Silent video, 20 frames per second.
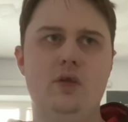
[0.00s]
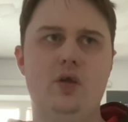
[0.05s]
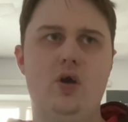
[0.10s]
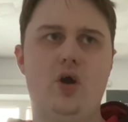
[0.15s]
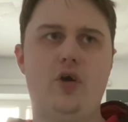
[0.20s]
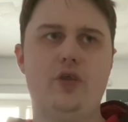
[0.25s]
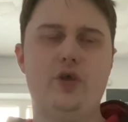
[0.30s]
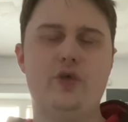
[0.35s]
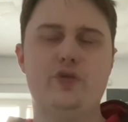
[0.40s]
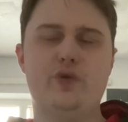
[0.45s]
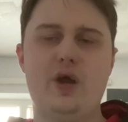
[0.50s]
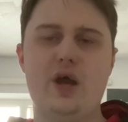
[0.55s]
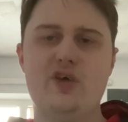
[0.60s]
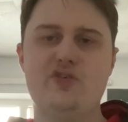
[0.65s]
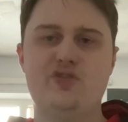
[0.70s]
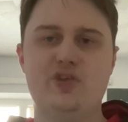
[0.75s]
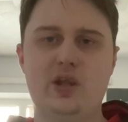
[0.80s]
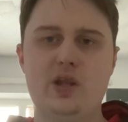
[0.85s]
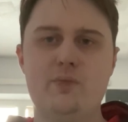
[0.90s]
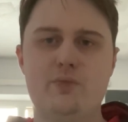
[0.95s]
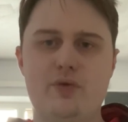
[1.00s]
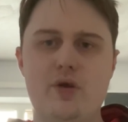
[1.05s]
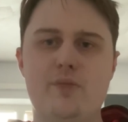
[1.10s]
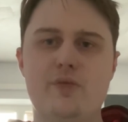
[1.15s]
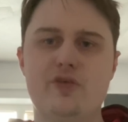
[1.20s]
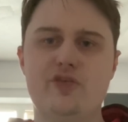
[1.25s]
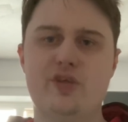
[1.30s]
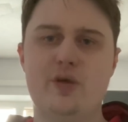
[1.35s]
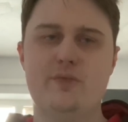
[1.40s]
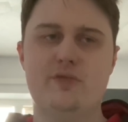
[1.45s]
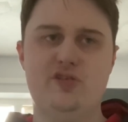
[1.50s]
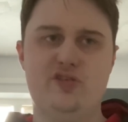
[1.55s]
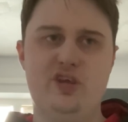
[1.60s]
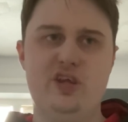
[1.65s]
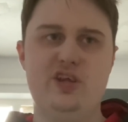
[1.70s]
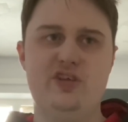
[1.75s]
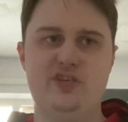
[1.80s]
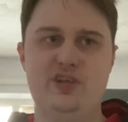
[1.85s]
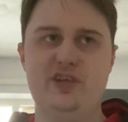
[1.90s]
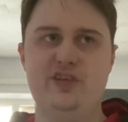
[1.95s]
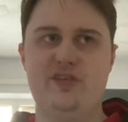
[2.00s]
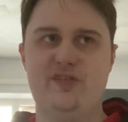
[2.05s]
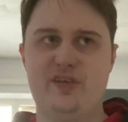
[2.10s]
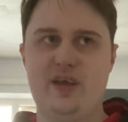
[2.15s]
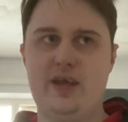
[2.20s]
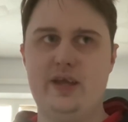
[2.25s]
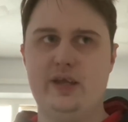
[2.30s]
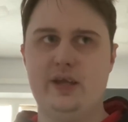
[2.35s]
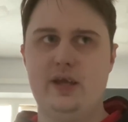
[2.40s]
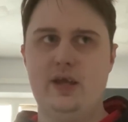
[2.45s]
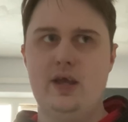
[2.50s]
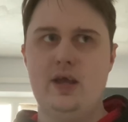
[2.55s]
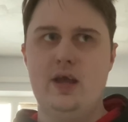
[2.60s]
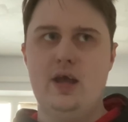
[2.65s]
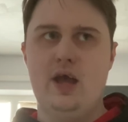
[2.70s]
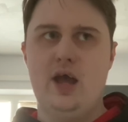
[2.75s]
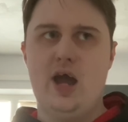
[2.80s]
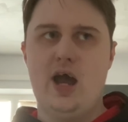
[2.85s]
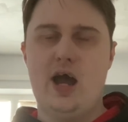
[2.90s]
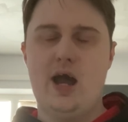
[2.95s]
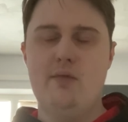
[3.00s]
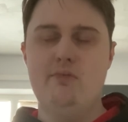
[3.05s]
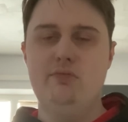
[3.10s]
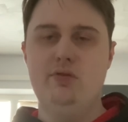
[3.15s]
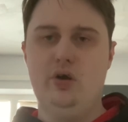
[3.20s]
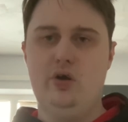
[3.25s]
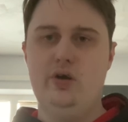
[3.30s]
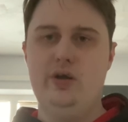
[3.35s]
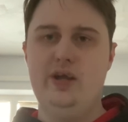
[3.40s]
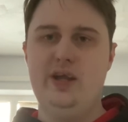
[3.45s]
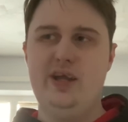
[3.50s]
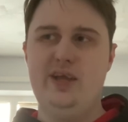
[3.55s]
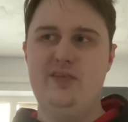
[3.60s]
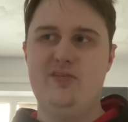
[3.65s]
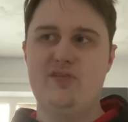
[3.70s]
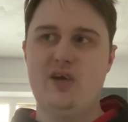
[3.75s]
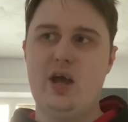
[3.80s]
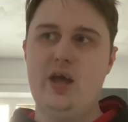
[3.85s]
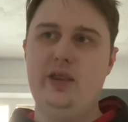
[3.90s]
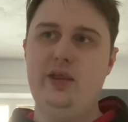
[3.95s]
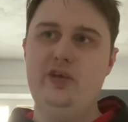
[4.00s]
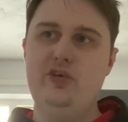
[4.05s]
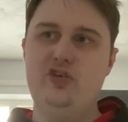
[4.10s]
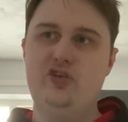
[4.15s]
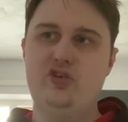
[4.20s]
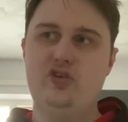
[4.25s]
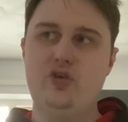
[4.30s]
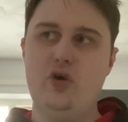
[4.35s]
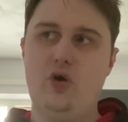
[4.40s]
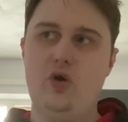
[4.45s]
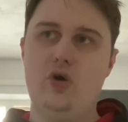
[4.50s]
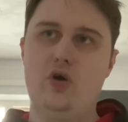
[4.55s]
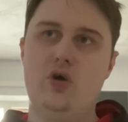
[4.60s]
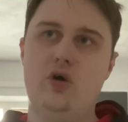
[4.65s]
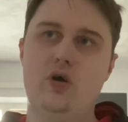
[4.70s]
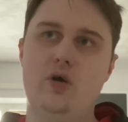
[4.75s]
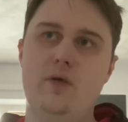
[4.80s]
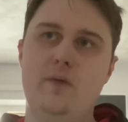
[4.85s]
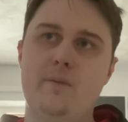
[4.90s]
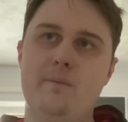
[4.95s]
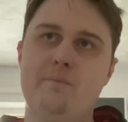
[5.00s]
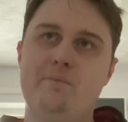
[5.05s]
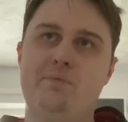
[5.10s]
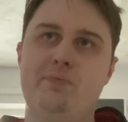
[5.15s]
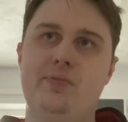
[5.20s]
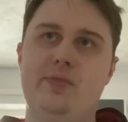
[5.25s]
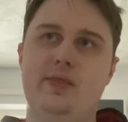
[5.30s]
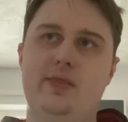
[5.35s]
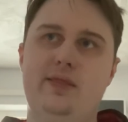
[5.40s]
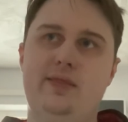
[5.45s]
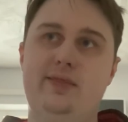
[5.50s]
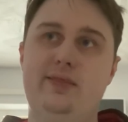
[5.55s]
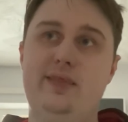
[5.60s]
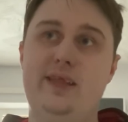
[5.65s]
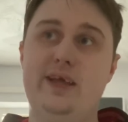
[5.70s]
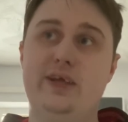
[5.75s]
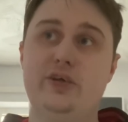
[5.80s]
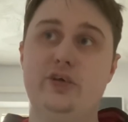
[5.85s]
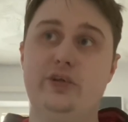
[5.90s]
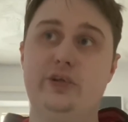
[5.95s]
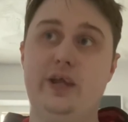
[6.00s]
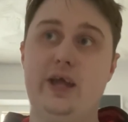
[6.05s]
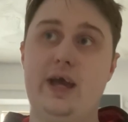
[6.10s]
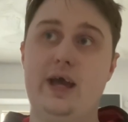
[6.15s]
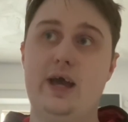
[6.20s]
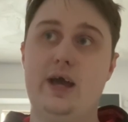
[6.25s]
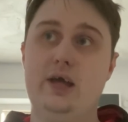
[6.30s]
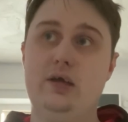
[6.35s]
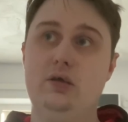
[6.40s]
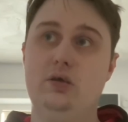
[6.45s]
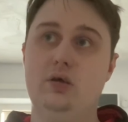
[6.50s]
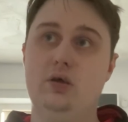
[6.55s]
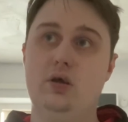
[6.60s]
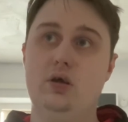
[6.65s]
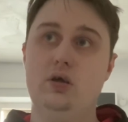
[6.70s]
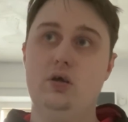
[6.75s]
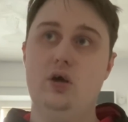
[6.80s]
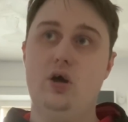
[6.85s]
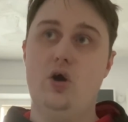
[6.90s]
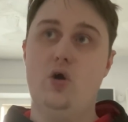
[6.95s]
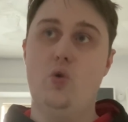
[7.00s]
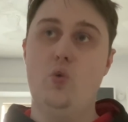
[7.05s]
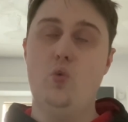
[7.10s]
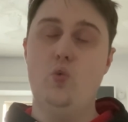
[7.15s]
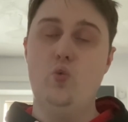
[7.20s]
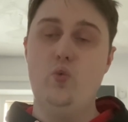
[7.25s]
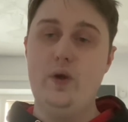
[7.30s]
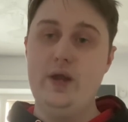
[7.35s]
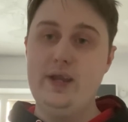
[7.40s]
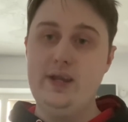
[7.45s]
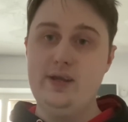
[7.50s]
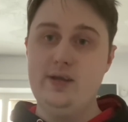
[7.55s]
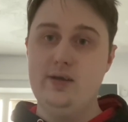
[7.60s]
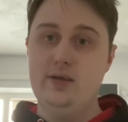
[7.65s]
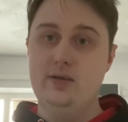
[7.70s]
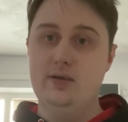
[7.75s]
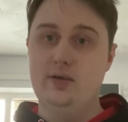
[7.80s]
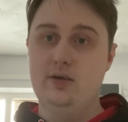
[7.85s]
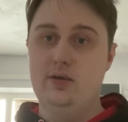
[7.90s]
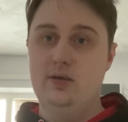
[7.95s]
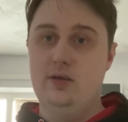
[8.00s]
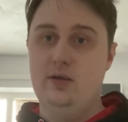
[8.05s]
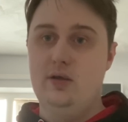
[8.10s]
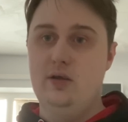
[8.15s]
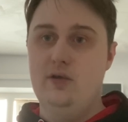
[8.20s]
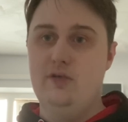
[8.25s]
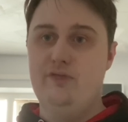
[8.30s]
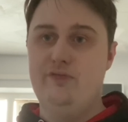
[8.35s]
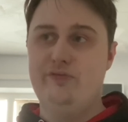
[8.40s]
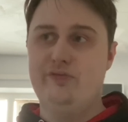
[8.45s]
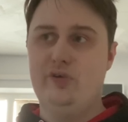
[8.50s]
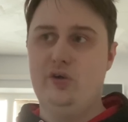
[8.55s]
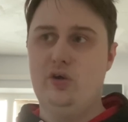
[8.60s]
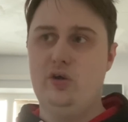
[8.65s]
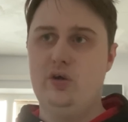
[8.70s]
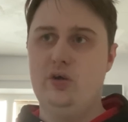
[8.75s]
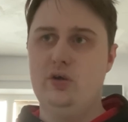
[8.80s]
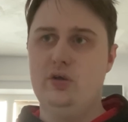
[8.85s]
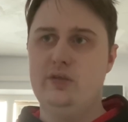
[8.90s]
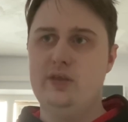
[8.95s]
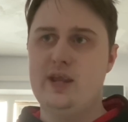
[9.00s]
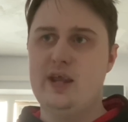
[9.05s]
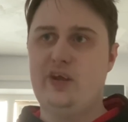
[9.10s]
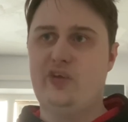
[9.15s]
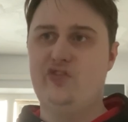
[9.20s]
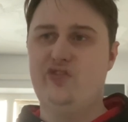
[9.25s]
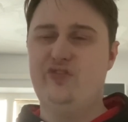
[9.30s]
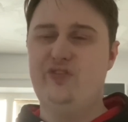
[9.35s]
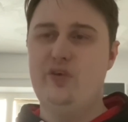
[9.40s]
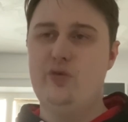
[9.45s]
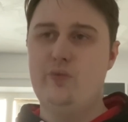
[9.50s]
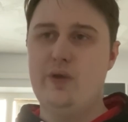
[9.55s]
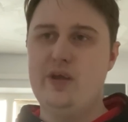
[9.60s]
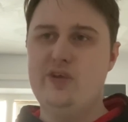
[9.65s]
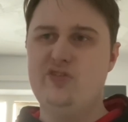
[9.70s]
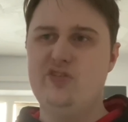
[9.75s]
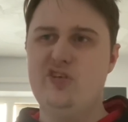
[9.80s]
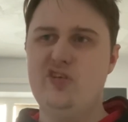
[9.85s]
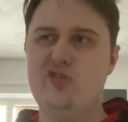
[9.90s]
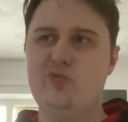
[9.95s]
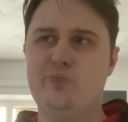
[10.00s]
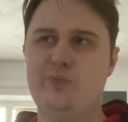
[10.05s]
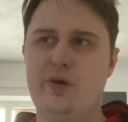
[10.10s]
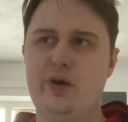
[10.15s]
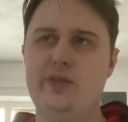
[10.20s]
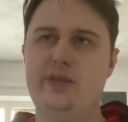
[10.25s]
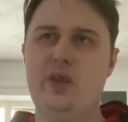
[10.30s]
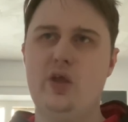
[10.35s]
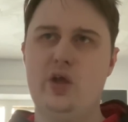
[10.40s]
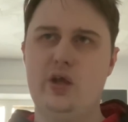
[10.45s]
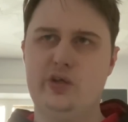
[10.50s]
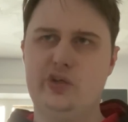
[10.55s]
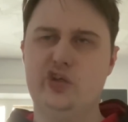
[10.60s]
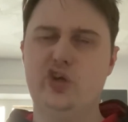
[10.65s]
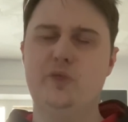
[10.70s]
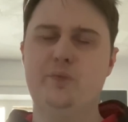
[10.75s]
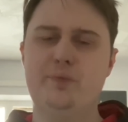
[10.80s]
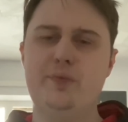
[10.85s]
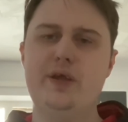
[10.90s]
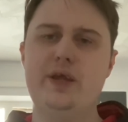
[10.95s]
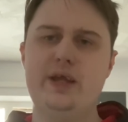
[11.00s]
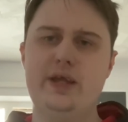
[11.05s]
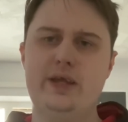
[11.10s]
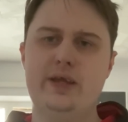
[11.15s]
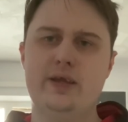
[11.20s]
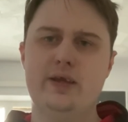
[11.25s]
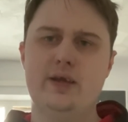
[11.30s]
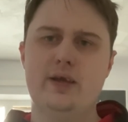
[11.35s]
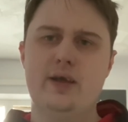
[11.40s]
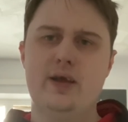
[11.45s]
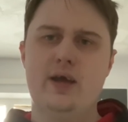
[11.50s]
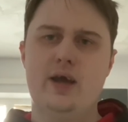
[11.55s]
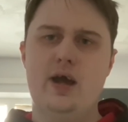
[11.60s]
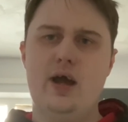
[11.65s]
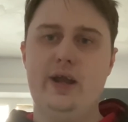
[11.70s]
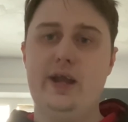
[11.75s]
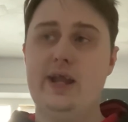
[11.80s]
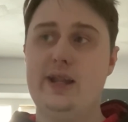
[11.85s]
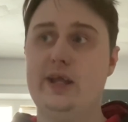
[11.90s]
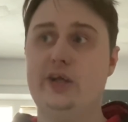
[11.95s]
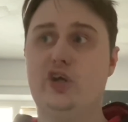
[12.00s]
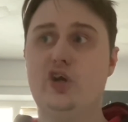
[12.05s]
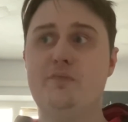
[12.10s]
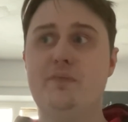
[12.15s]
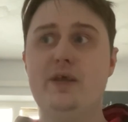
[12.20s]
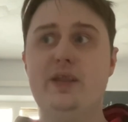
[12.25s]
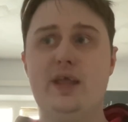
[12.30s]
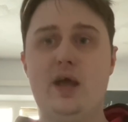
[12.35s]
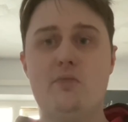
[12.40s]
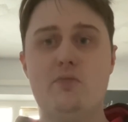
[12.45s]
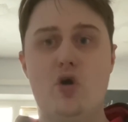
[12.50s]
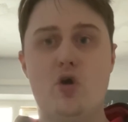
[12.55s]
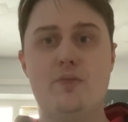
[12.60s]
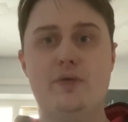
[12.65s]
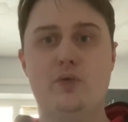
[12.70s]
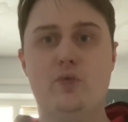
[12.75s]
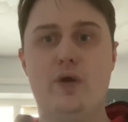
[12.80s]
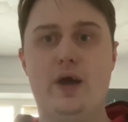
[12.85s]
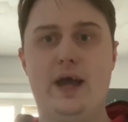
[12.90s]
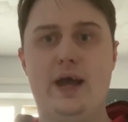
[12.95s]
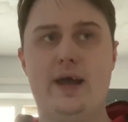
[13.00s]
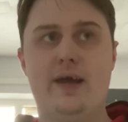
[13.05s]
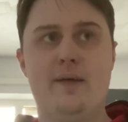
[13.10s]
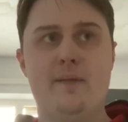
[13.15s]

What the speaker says: although there are still improvements that Mercedes need to take. I'm not entirely sure they could get a win for the next few races, but there could be that moment where